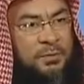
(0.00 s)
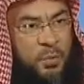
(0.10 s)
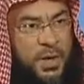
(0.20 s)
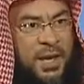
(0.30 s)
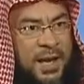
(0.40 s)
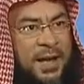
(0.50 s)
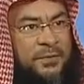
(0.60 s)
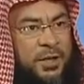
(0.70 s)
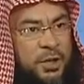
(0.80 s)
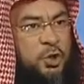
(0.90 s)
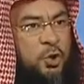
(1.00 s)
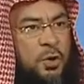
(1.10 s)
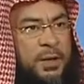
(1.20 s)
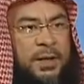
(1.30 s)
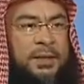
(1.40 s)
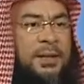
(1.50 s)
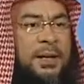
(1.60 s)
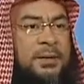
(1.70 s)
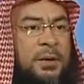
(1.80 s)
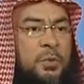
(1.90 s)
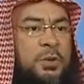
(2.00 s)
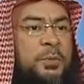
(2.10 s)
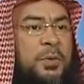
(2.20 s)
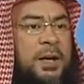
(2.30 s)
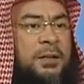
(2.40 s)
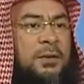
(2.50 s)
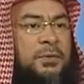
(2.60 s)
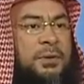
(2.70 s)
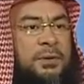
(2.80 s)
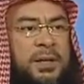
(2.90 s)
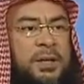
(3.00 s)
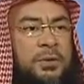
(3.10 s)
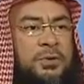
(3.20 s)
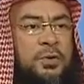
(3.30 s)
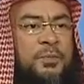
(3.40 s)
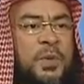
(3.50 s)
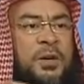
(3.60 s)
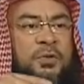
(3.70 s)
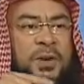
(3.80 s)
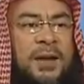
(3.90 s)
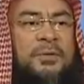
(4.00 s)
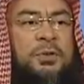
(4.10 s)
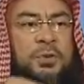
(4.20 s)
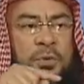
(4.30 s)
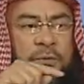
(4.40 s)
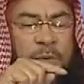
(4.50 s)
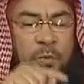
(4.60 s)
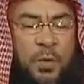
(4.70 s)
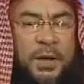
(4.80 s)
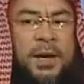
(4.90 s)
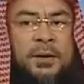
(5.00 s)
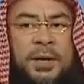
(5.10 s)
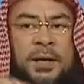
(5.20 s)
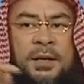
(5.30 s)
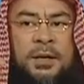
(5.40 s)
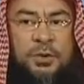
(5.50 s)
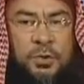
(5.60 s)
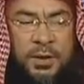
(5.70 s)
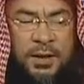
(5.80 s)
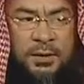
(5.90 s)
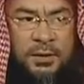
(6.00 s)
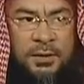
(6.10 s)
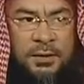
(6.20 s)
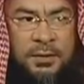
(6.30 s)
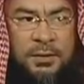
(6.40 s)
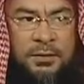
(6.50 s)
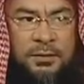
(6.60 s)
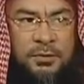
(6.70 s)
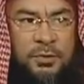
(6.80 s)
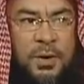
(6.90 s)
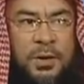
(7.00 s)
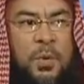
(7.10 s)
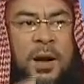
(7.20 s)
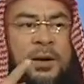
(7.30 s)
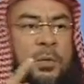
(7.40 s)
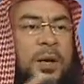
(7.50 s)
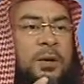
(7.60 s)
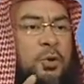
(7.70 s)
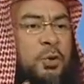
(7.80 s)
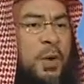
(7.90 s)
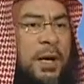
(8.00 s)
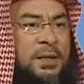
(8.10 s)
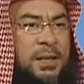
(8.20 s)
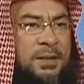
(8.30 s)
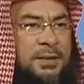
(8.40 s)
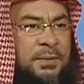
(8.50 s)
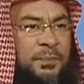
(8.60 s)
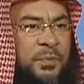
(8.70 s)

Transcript: we have and enjoy and they were deprived of. They used to travel to, from one area to the other to acquire one or two hadiths.